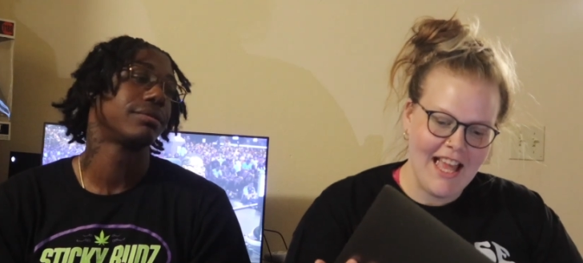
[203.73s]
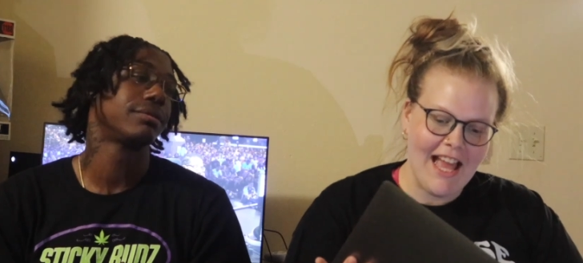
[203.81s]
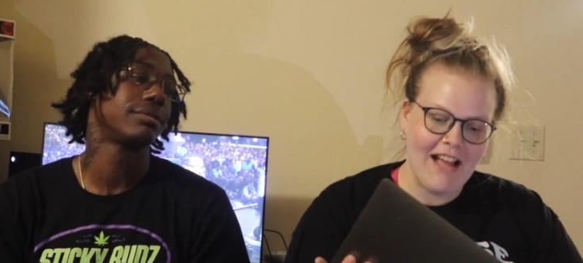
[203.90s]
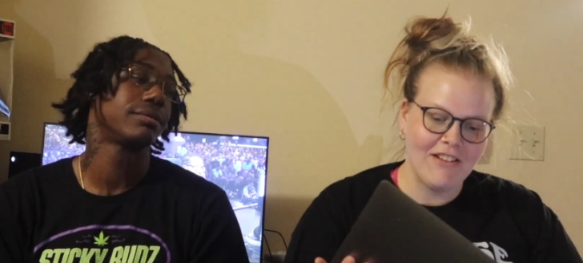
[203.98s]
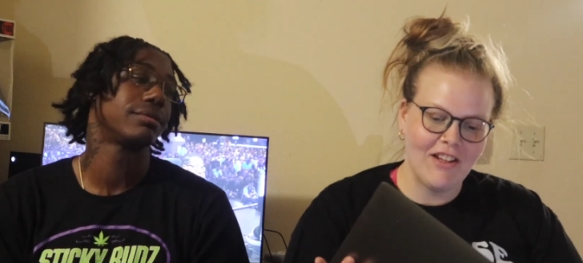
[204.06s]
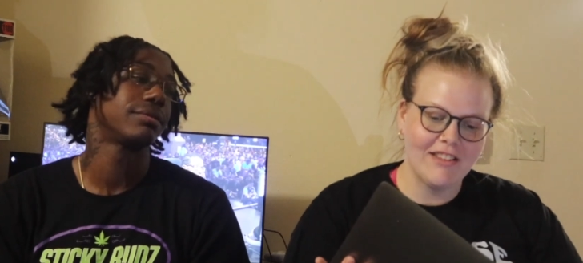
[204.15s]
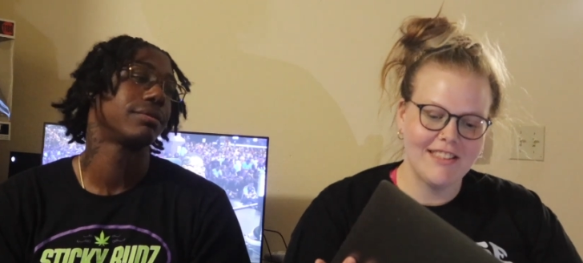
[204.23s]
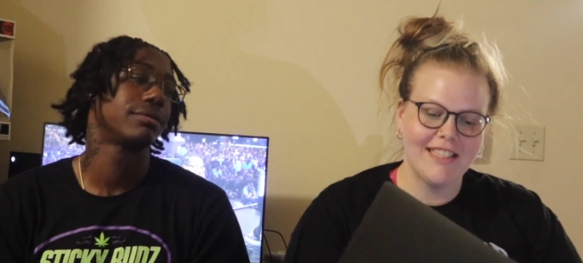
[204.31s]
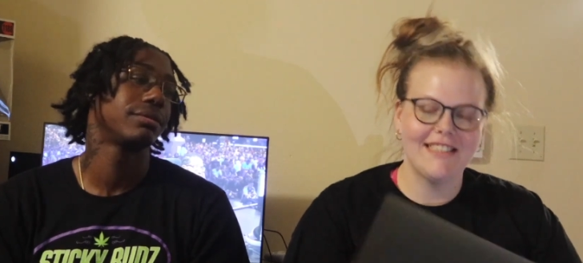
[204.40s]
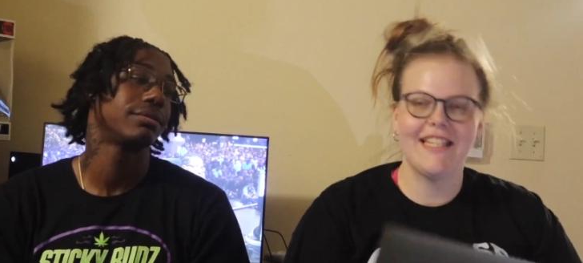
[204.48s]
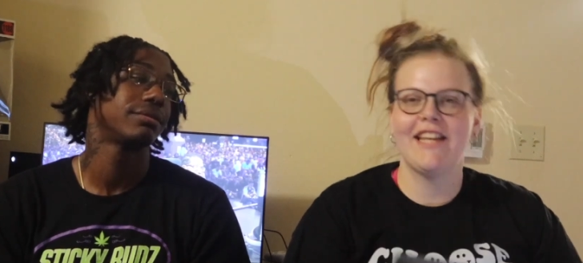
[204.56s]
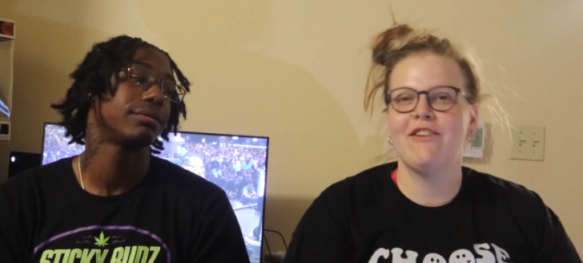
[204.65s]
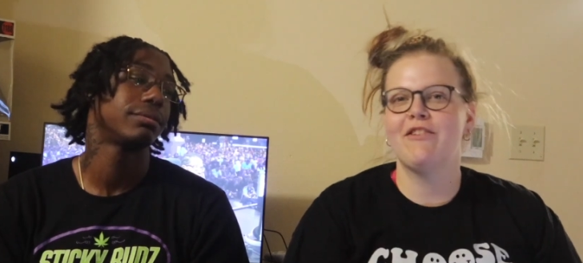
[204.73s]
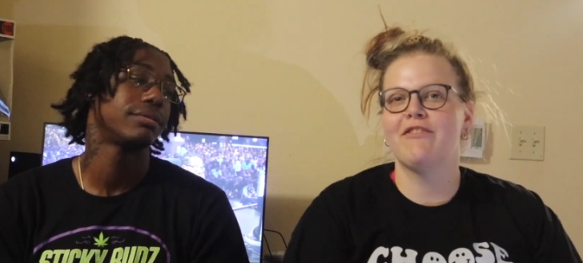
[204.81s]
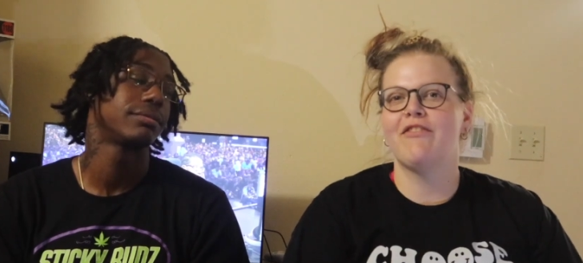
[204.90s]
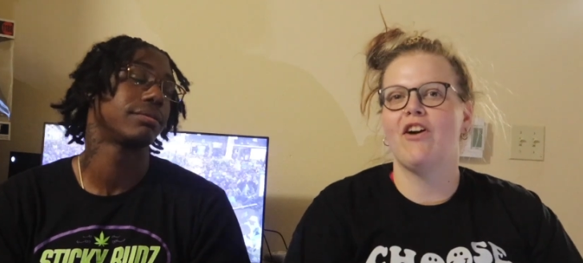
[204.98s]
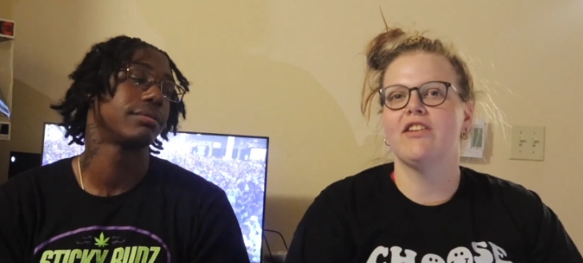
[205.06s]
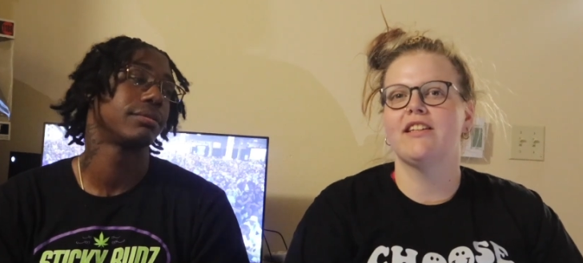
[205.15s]
Speaker 1: How long did it take you to
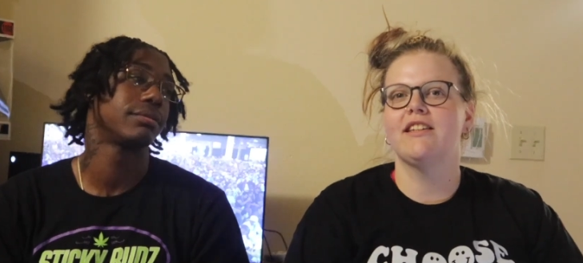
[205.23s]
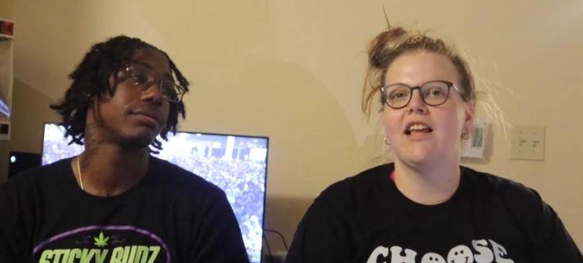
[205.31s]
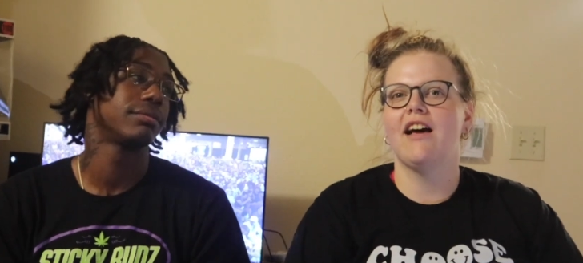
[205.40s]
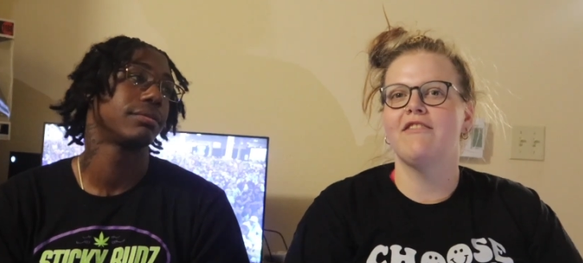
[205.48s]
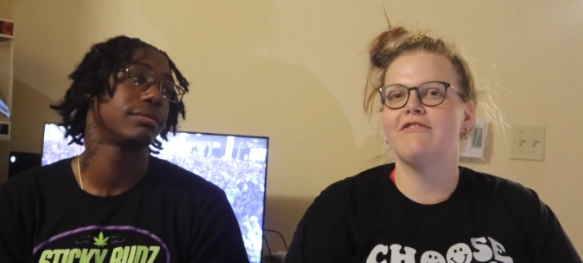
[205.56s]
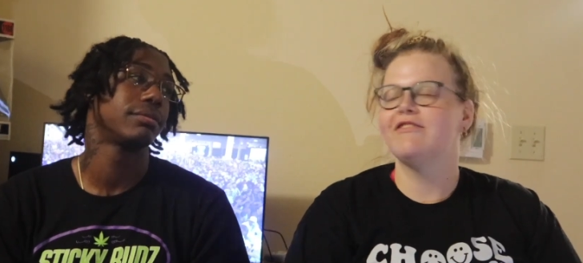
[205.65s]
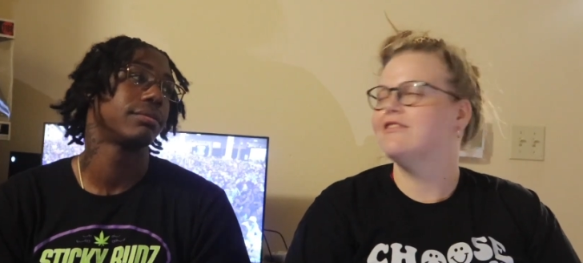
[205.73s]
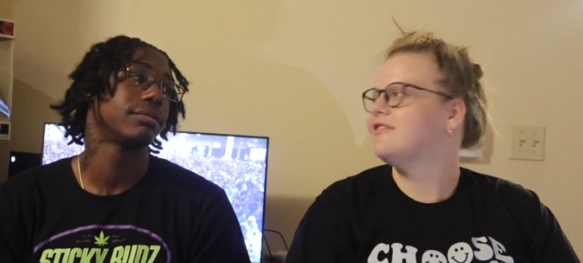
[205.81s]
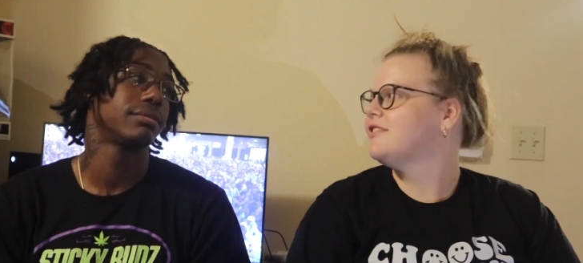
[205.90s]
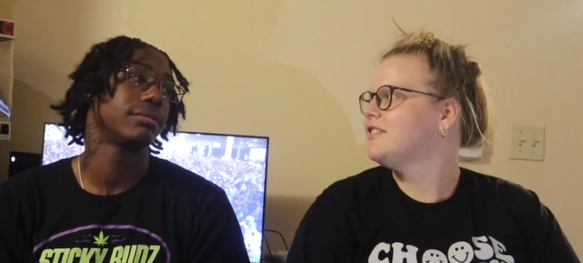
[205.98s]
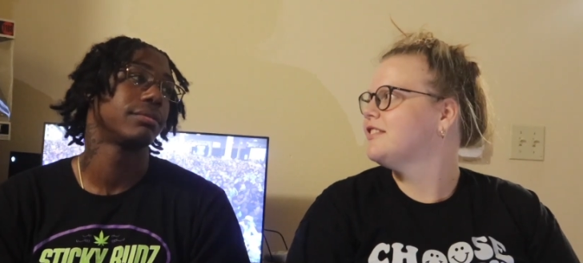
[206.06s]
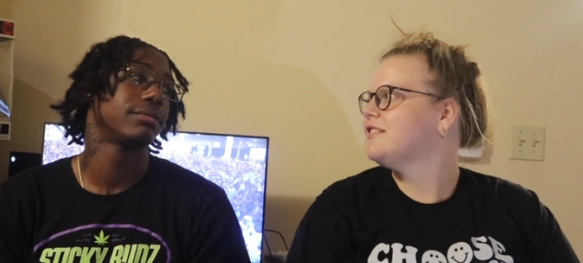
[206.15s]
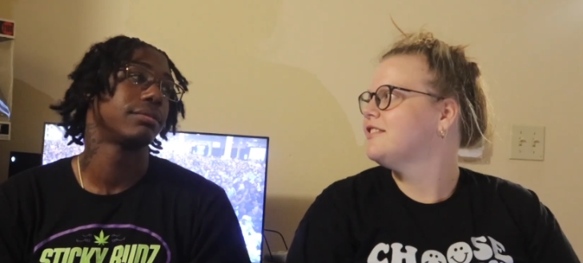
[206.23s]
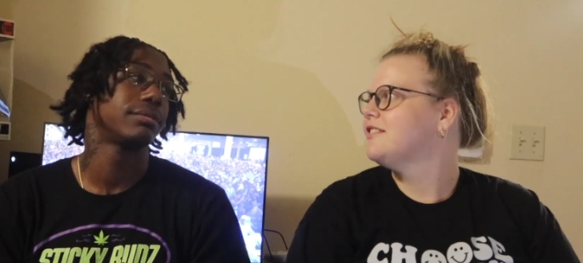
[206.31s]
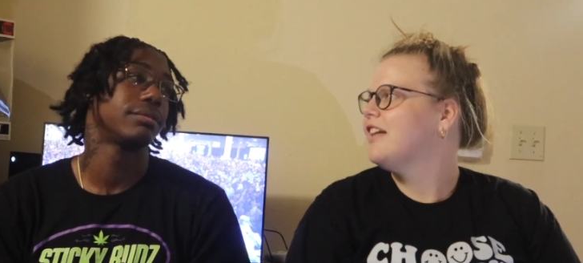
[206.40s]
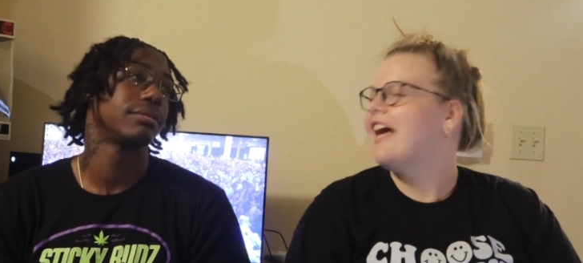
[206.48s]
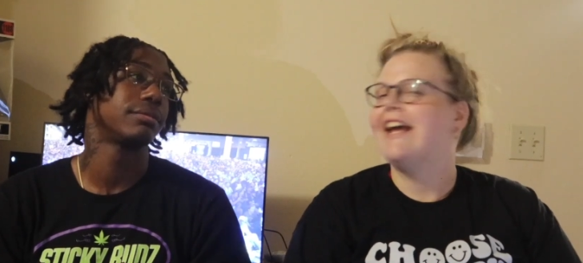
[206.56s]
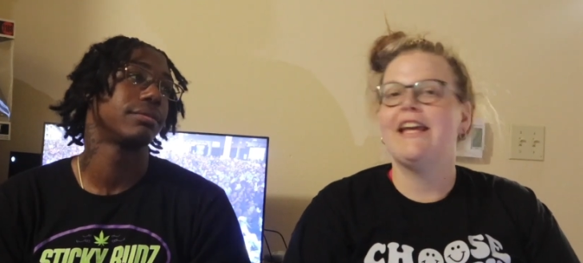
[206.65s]
fall in love?
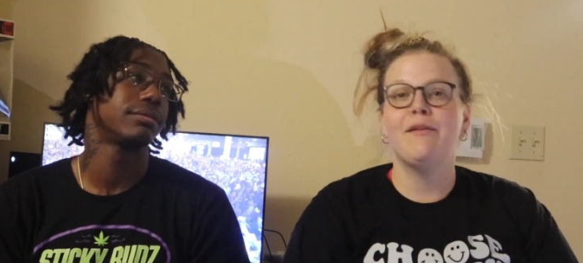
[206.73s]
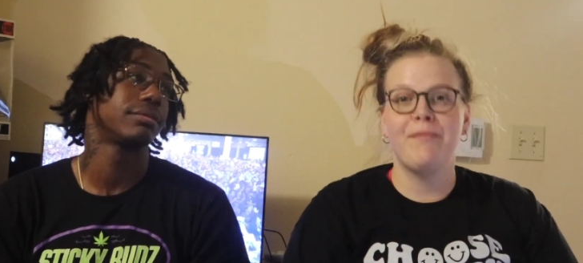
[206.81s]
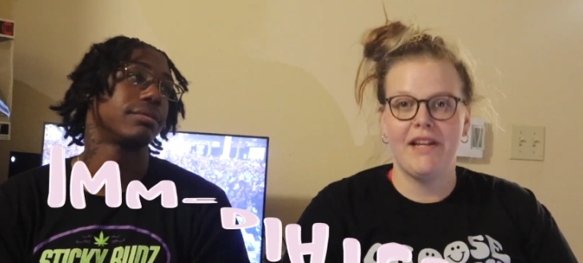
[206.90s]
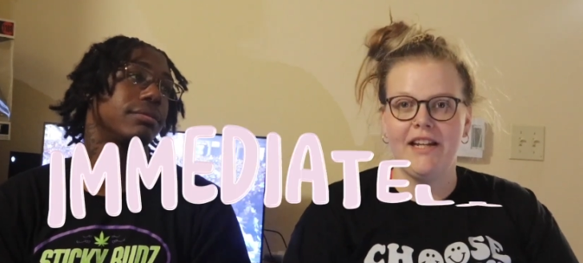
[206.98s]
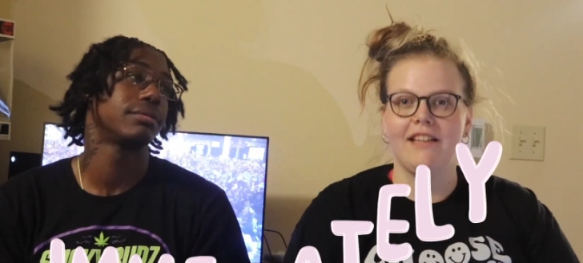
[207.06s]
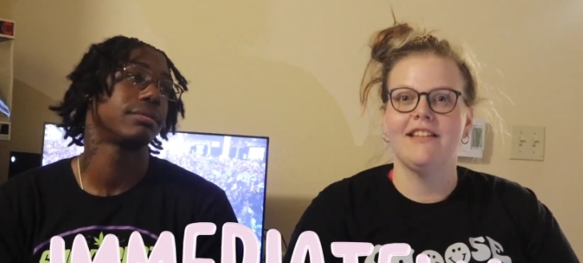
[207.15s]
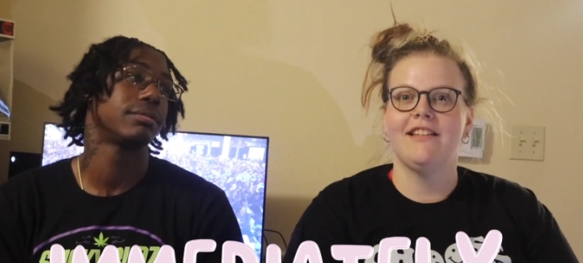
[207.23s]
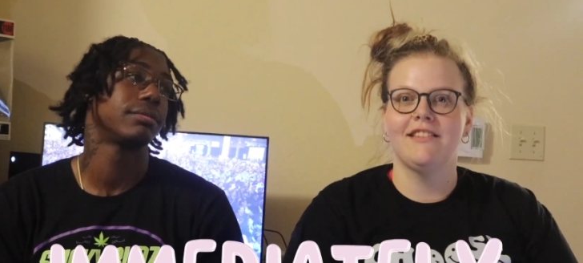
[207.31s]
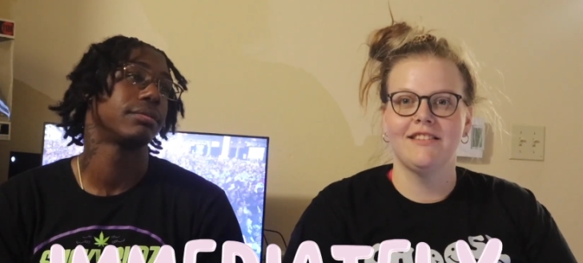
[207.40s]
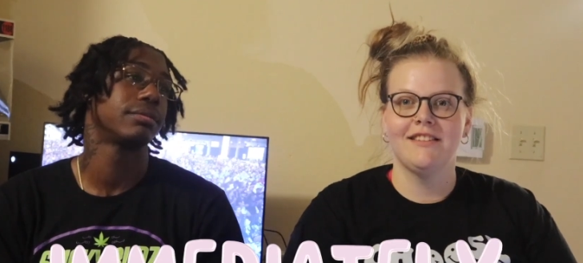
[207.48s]
Immediately.